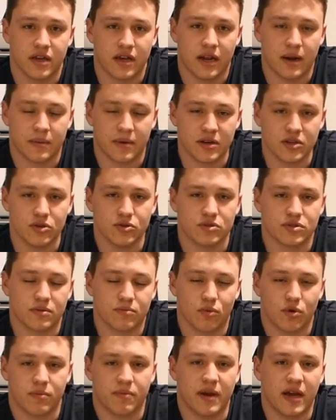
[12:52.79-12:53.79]
I'm going to do some
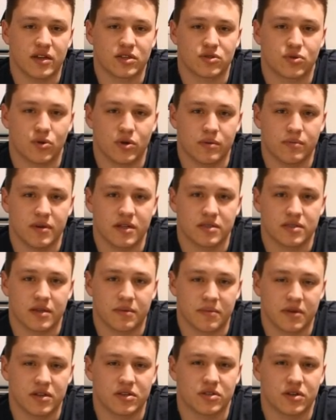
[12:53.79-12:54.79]
more bass tournaments. I'm
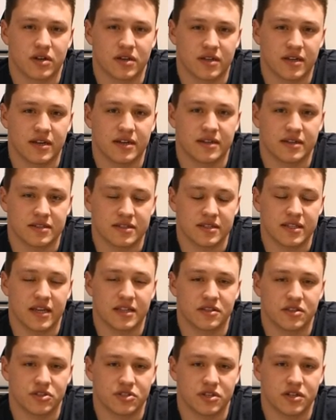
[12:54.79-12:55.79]
going to start getting into
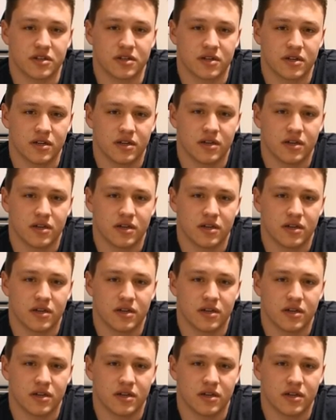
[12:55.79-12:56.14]
that this year.